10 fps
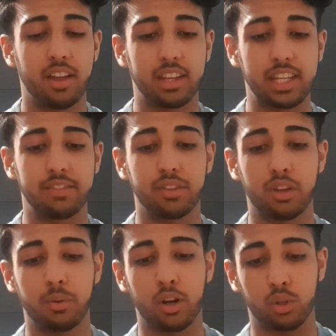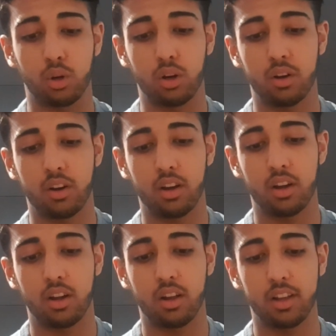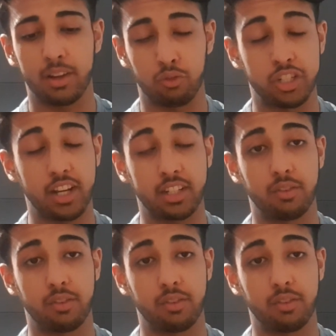even though I got it rejected